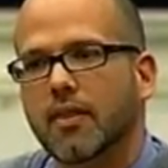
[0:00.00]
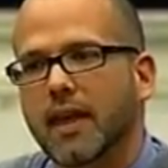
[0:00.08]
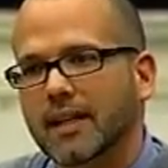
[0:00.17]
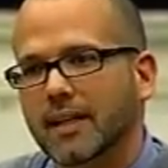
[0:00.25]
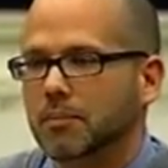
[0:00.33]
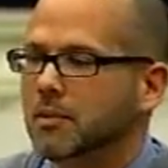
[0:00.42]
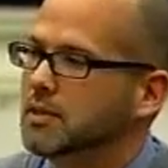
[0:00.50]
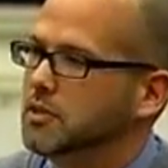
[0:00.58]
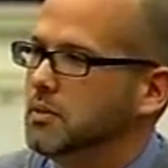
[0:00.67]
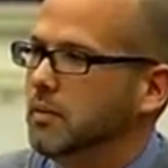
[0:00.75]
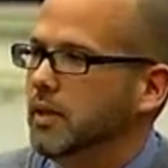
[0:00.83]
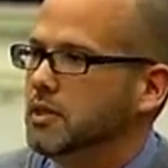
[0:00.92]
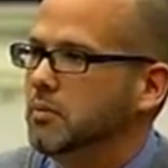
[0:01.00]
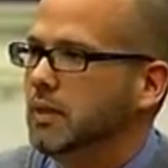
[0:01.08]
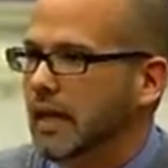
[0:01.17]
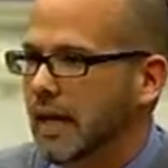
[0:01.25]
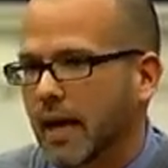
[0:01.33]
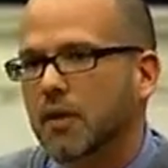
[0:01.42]
That type of situation, we
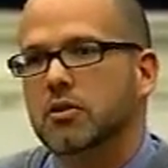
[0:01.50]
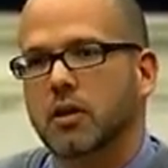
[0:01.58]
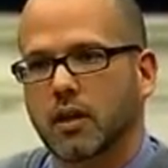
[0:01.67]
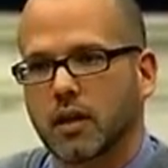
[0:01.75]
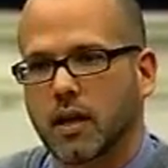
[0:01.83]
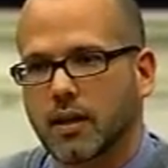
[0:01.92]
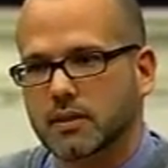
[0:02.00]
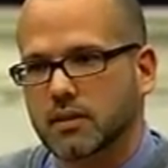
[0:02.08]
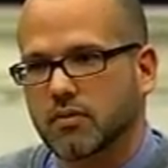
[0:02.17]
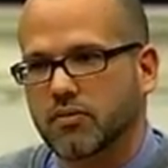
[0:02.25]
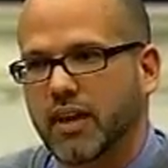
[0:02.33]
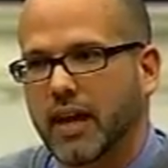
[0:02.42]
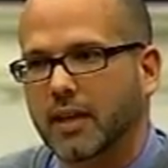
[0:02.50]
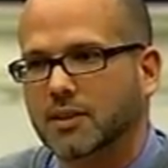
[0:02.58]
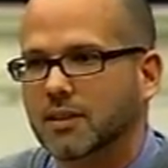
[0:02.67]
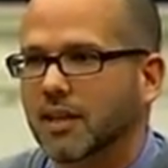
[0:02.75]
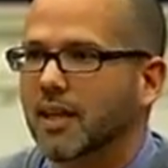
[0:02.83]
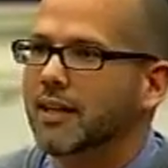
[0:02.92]
can draw cause and effects.